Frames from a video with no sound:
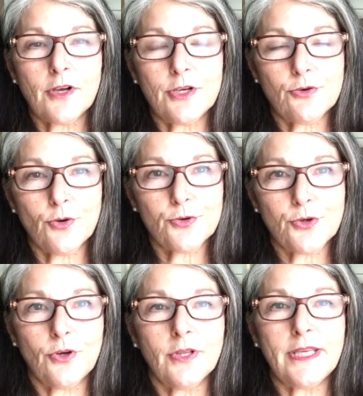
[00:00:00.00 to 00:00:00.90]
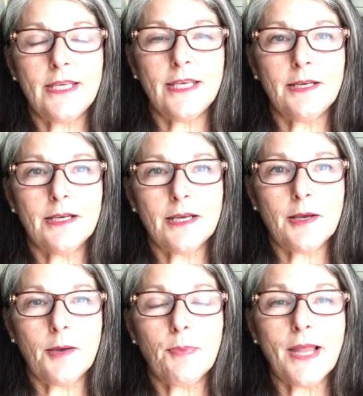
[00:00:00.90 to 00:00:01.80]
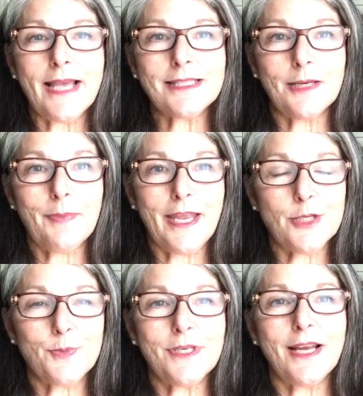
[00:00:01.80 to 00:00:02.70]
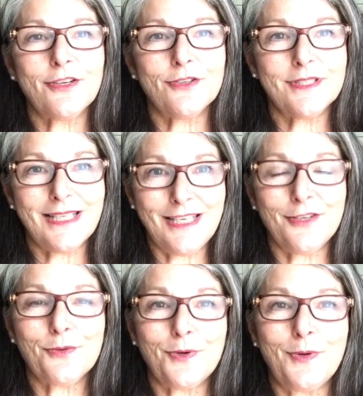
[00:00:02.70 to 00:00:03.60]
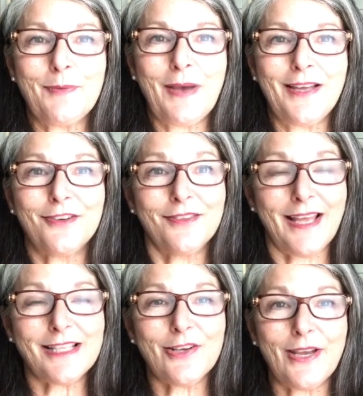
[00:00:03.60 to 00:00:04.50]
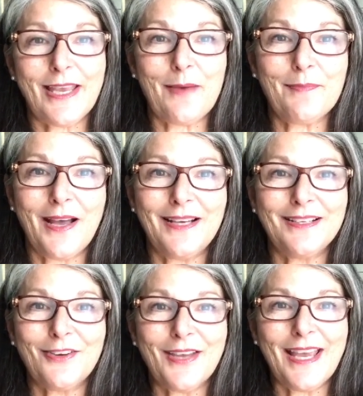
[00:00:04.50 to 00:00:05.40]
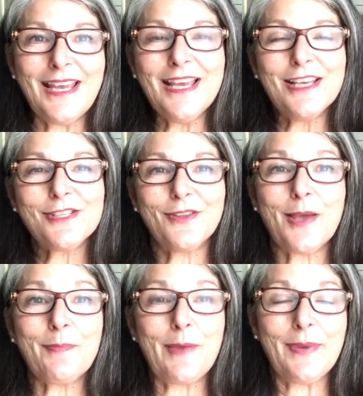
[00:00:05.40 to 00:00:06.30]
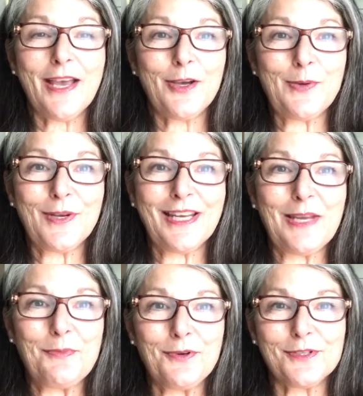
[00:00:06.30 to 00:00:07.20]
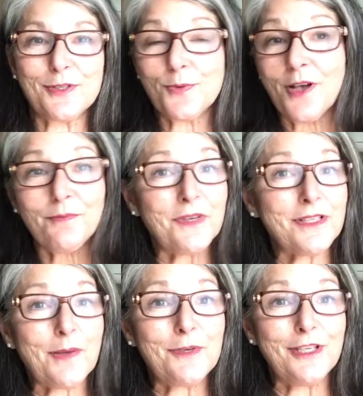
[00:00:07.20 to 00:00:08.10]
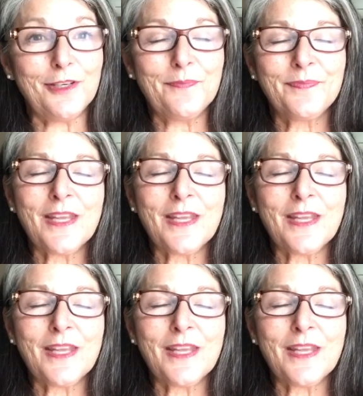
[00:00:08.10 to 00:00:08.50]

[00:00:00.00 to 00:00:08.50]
control journal in plastic page protectors in a 3-ring binder. That's how I kept mine, okay? So that may be how you want to keep yours as well. It's up to you.